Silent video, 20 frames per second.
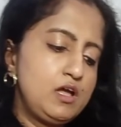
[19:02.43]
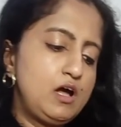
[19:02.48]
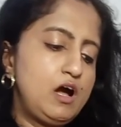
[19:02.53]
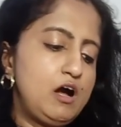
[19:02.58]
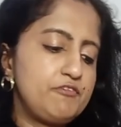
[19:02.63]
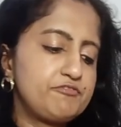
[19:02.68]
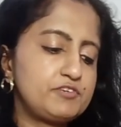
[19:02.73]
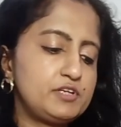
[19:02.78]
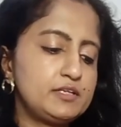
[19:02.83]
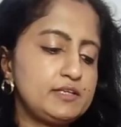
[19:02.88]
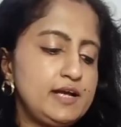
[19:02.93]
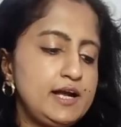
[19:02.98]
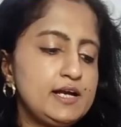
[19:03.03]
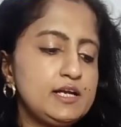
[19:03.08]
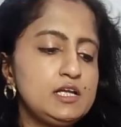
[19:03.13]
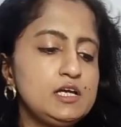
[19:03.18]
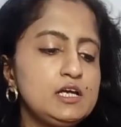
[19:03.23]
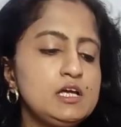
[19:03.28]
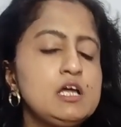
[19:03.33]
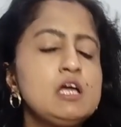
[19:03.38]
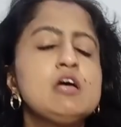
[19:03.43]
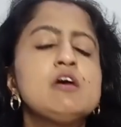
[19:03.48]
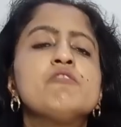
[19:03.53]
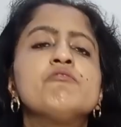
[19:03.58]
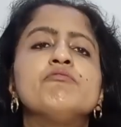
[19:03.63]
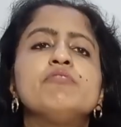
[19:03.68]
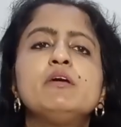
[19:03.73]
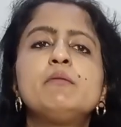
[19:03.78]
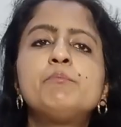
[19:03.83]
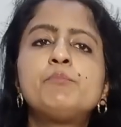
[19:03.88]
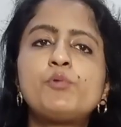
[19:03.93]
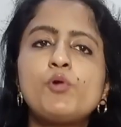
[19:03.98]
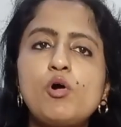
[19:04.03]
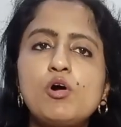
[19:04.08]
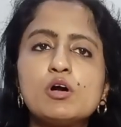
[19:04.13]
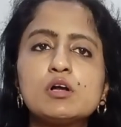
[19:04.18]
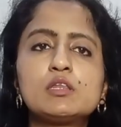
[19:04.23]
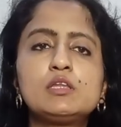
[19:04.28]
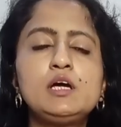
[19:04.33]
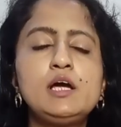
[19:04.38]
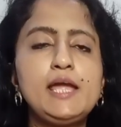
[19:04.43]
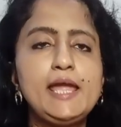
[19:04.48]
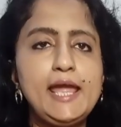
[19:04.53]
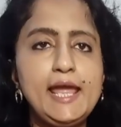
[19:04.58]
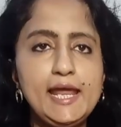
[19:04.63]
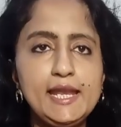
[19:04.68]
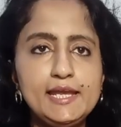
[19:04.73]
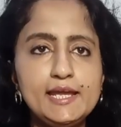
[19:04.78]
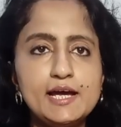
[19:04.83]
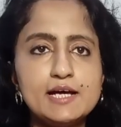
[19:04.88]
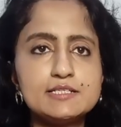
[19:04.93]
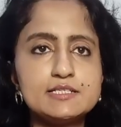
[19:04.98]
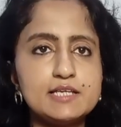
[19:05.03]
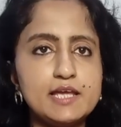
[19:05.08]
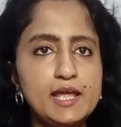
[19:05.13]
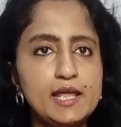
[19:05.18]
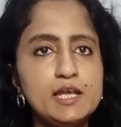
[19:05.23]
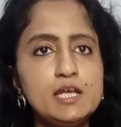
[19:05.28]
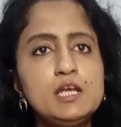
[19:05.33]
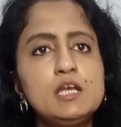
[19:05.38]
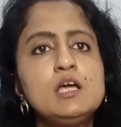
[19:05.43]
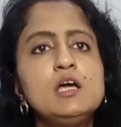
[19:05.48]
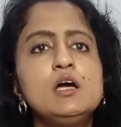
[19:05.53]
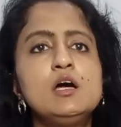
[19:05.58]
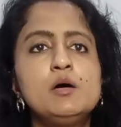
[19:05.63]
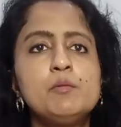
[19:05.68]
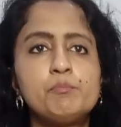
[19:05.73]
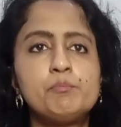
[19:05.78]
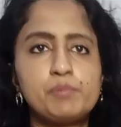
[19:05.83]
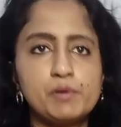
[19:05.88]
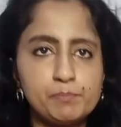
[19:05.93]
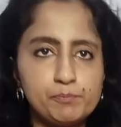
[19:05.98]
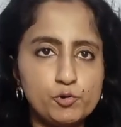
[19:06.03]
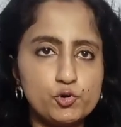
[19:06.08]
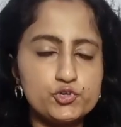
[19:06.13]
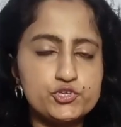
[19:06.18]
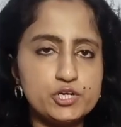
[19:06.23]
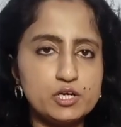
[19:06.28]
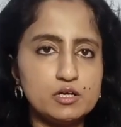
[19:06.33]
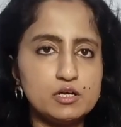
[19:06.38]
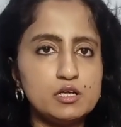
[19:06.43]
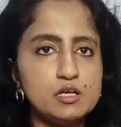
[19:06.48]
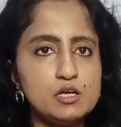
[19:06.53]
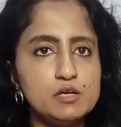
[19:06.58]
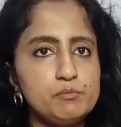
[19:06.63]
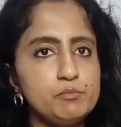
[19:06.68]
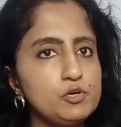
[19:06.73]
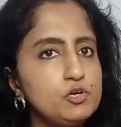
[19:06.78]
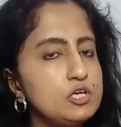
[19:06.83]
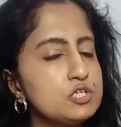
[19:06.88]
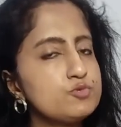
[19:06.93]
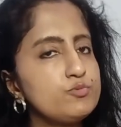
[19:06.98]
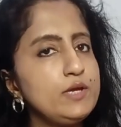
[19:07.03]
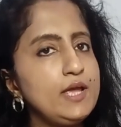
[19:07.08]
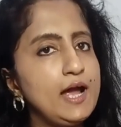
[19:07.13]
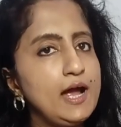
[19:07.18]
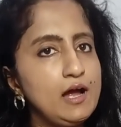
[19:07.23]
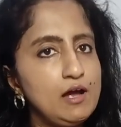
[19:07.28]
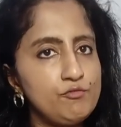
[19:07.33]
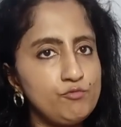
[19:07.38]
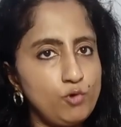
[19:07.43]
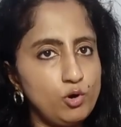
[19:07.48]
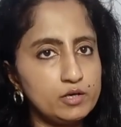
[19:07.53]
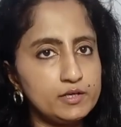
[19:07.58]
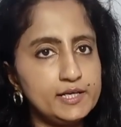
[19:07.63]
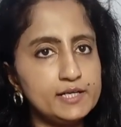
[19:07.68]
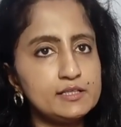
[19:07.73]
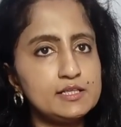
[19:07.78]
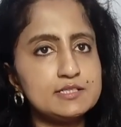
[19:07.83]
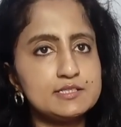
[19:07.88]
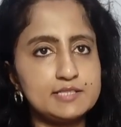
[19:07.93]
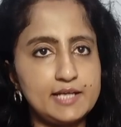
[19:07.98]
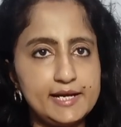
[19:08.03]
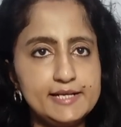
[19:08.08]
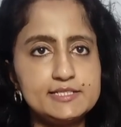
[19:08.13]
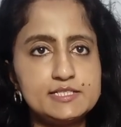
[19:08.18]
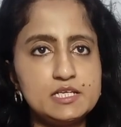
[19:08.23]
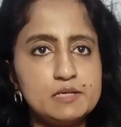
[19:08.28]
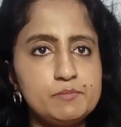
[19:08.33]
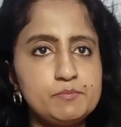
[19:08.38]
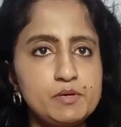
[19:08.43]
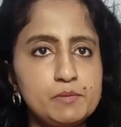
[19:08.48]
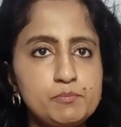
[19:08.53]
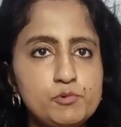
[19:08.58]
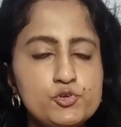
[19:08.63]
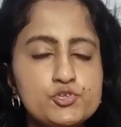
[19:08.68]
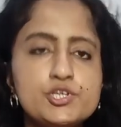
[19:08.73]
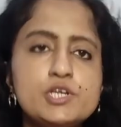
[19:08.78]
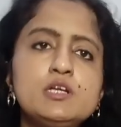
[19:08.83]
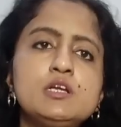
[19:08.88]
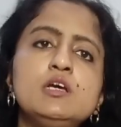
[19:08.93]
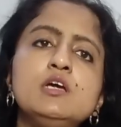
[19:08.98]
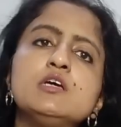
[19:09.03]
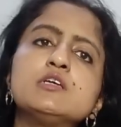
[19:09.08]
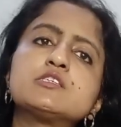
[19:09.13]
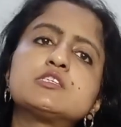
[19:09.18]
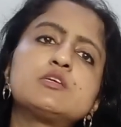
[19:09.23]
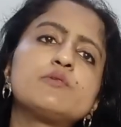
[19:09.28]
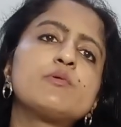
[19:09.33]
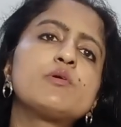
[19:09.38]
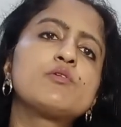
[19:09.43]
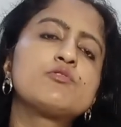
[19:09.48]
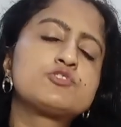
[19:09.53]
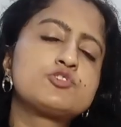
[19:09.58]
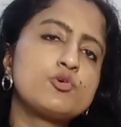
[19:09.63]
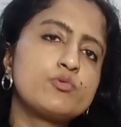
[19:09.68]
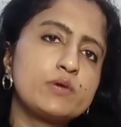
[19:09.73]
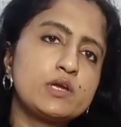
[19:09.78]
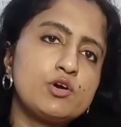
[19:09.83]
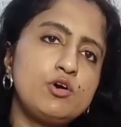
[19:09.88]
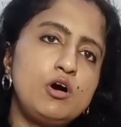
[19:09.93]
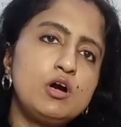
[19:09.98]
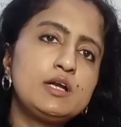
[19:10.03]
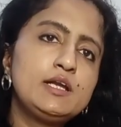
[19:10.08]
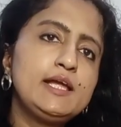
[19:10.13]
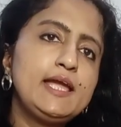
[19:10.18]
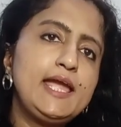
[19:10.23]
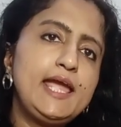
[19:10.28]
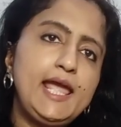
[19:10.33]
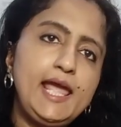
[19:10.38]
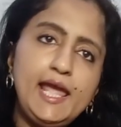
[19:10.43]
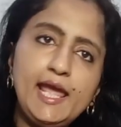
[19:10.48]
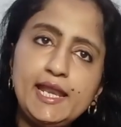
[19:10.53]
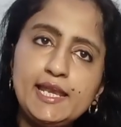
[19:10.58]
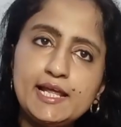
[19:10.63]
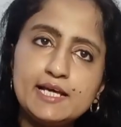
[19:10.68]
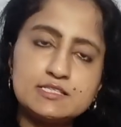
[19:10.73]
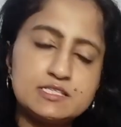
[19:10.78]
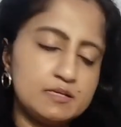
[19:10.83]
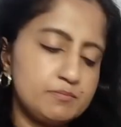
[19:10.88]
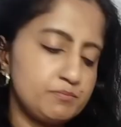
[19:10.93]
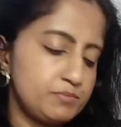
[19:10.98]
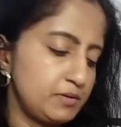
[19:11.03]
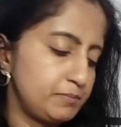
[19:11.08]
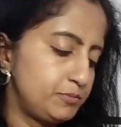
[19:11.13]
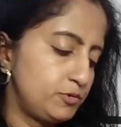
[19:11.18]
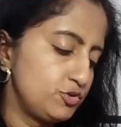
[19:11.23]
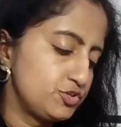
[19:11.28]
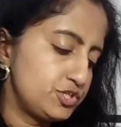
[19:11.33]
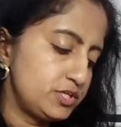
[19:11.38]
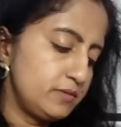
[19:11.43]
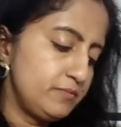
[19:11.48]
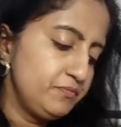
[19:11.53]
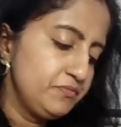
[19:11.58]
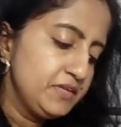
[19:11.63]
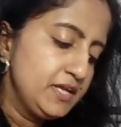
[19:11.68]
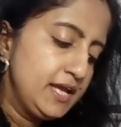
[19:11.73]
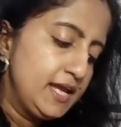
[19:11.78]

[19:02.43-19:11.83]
After that, we brought the areas in proportion because we wanted the sides in proportion. So we got areas in proportion.